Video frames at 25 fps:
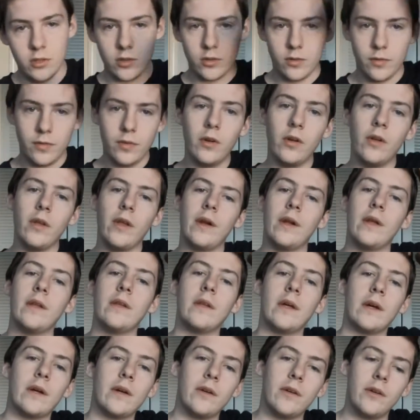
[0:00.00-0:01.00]
can just fill that
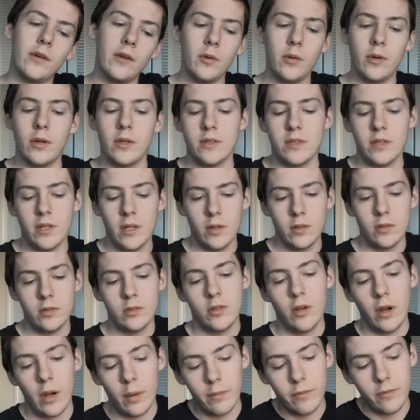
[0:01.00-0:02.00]
in like earlier what I
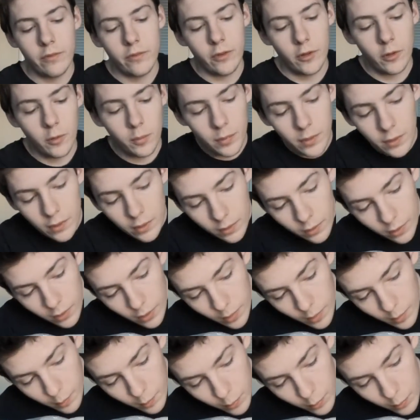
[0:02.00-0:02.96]
said. Grab the filament,